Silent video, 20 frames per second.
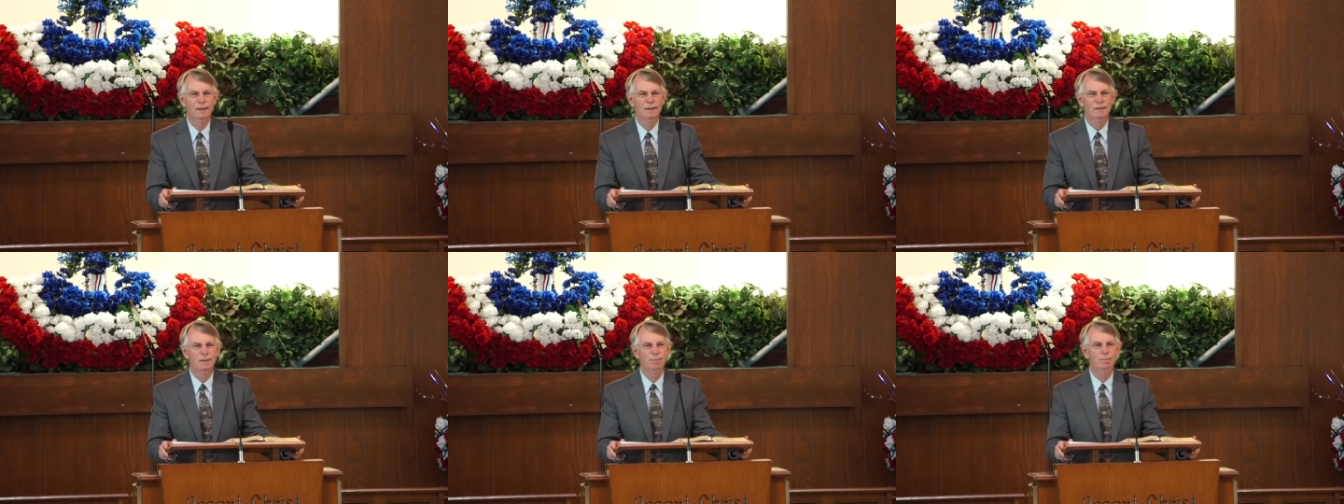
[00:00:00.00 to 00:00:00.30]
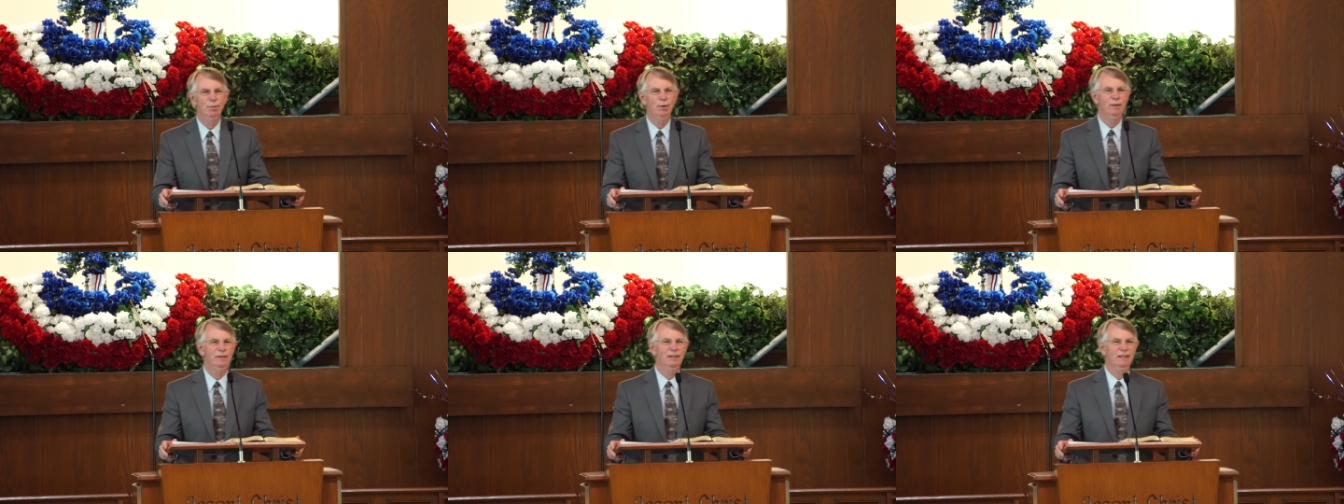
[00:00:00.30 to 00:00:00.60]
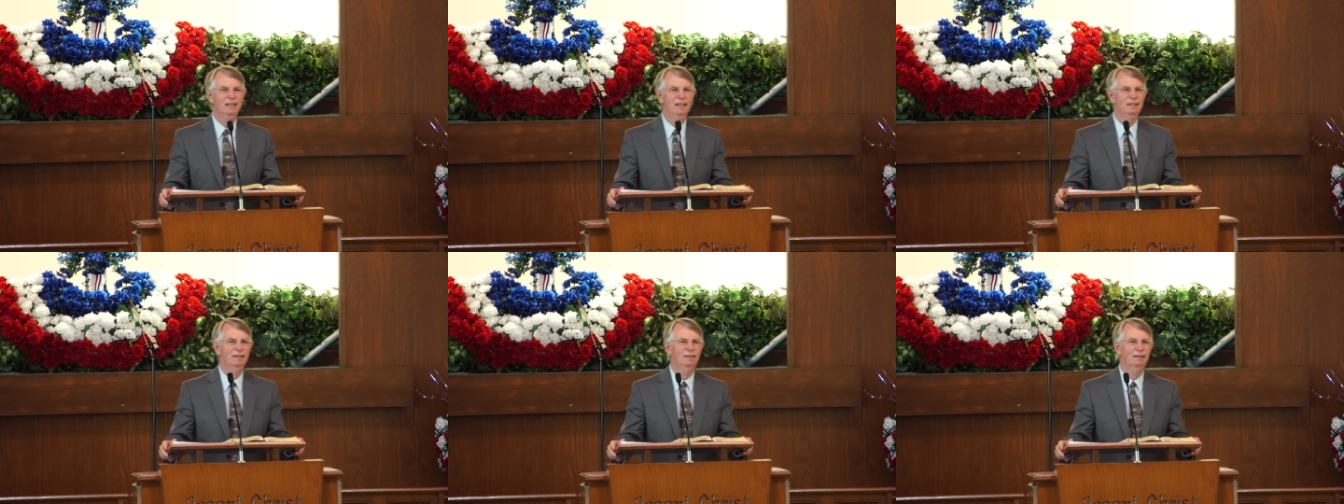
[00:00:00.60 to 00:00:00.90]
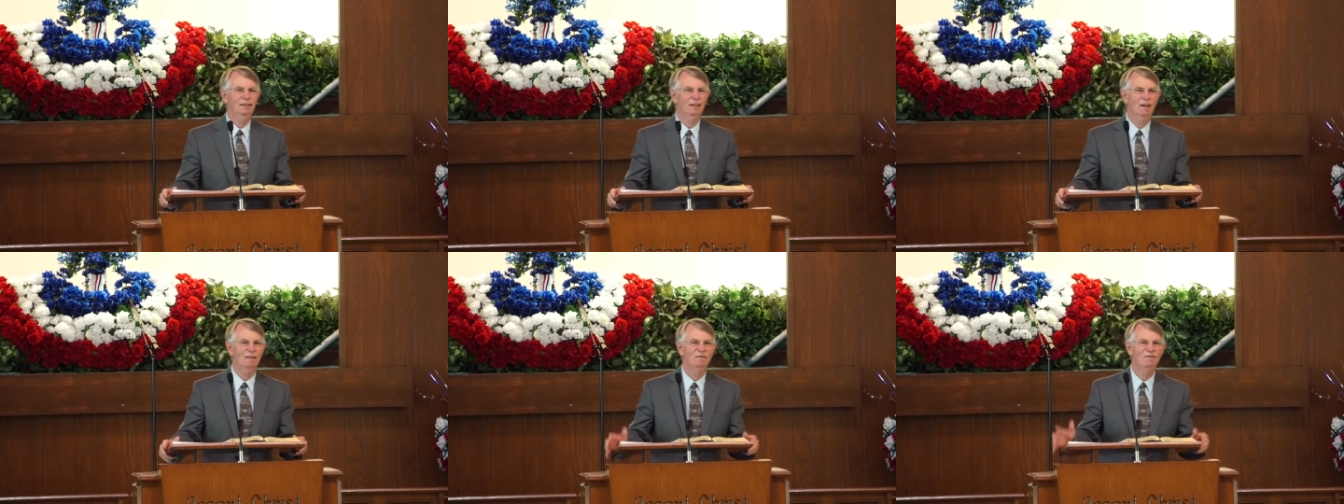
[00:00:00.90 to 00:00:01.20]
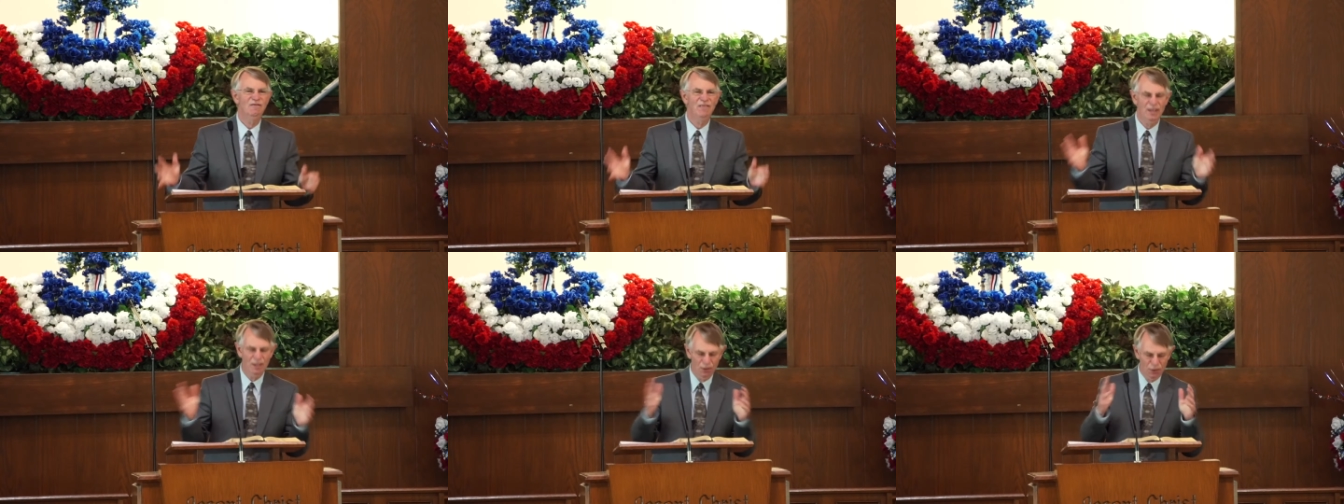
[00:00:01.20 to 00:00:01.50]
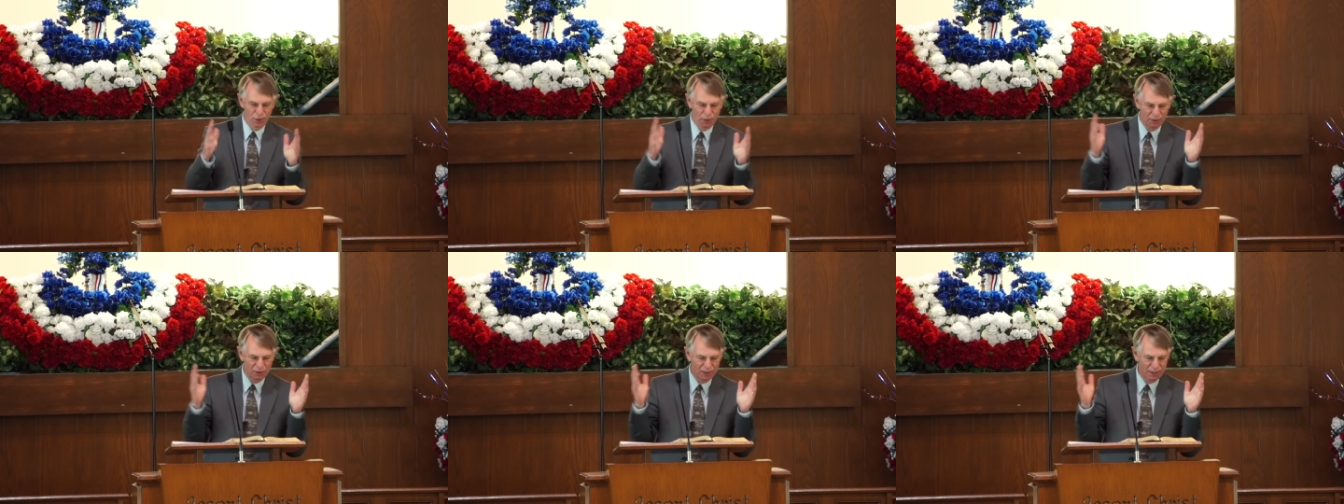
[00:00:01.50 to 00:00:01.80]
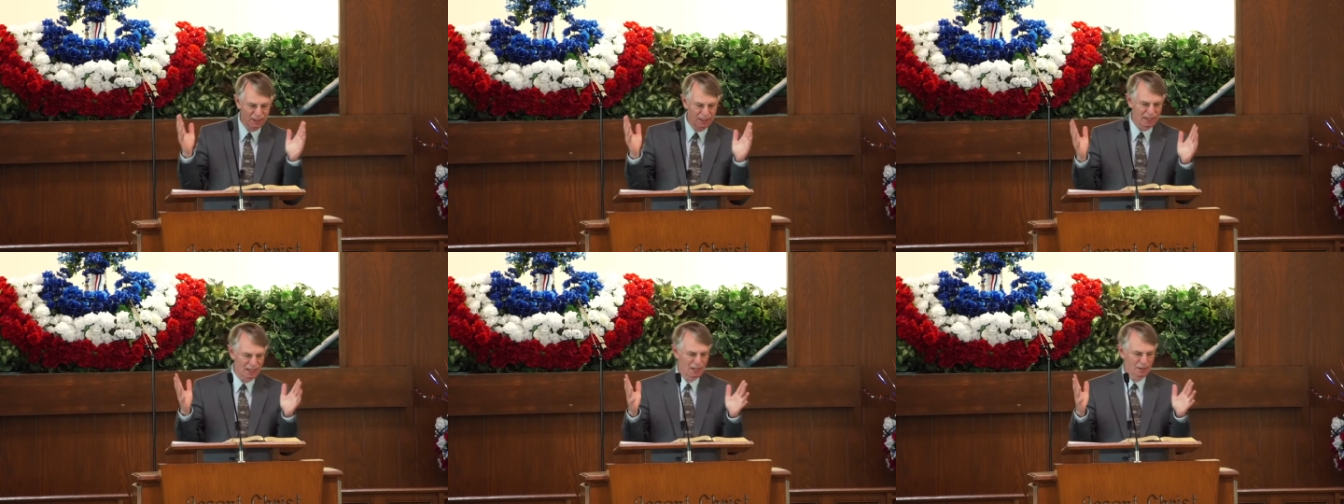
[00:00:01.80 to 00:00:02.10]
to put this uh, vineyard
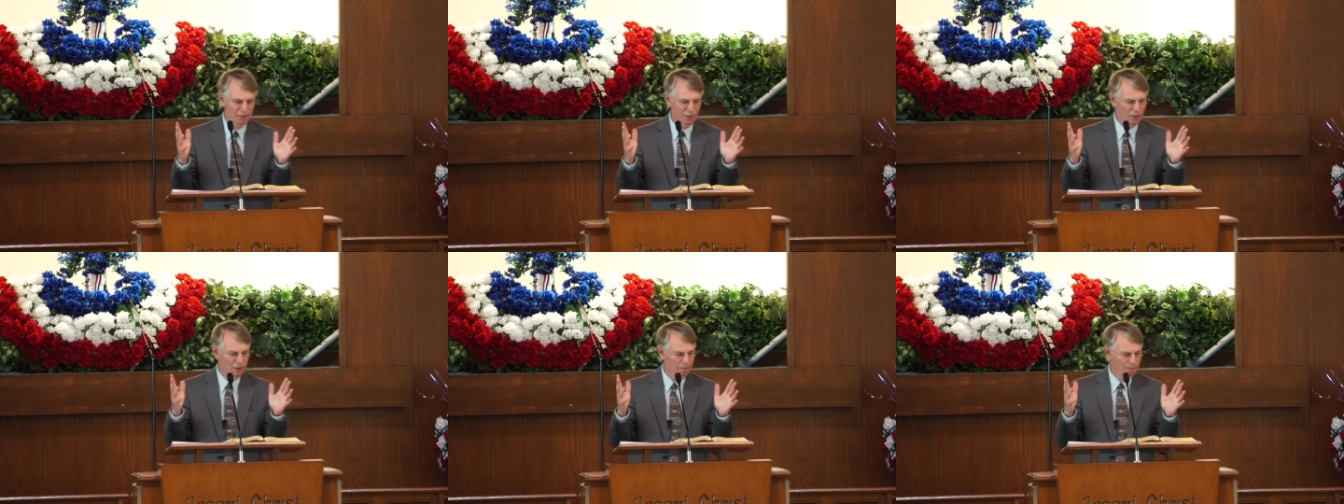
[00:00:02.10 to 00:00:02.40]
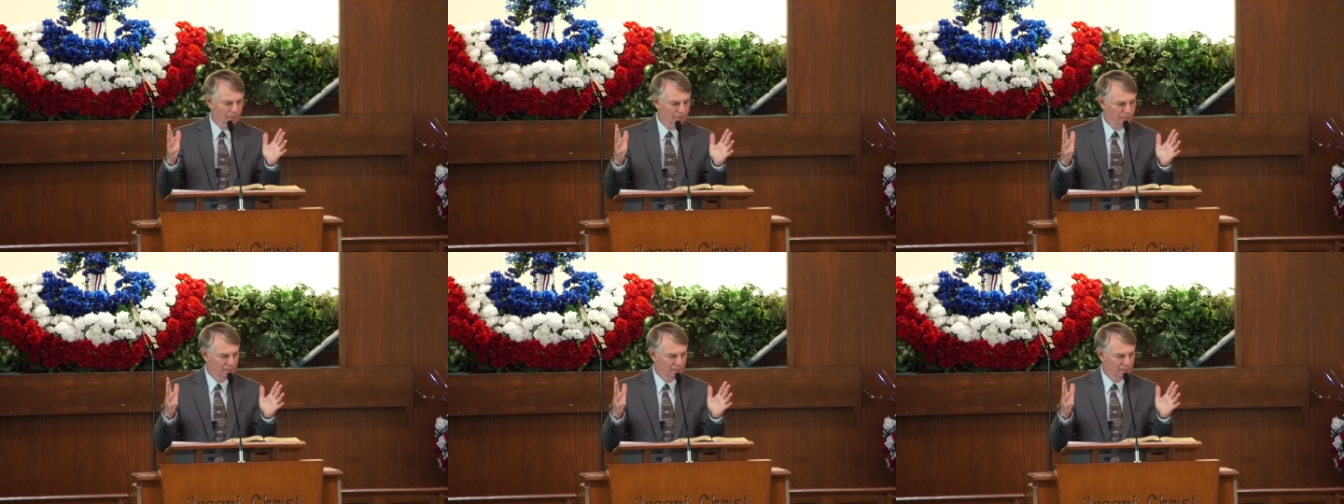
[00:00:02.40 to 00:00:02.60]
together.